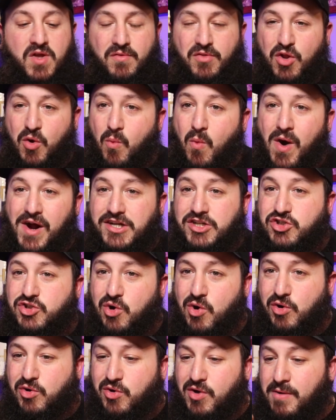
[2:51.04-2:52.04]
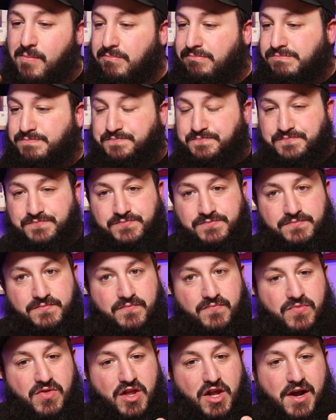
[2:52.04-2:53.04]
The white chocolate
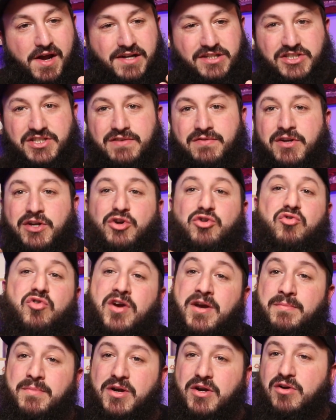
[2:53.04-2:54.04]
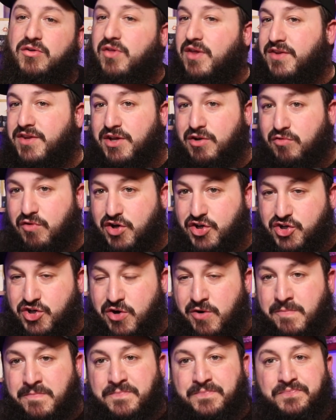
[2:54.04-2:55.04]
is even creamier than the
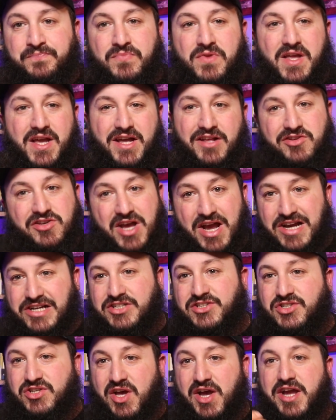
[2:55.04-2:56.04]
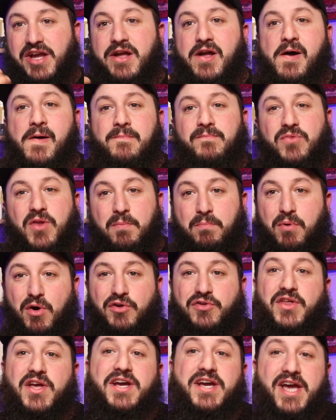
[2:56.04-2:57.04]
original. It tastes like the
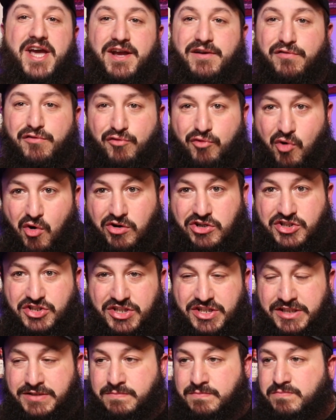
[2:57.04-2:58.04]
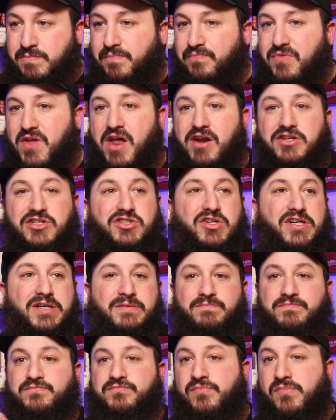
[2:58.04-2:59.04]
birthday cake frosting that is
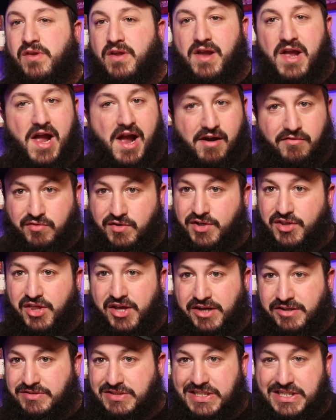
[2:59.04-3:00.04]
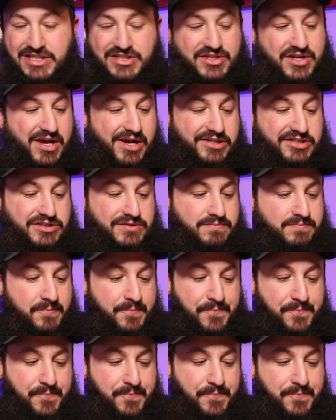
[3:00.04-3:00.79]
on everything these days.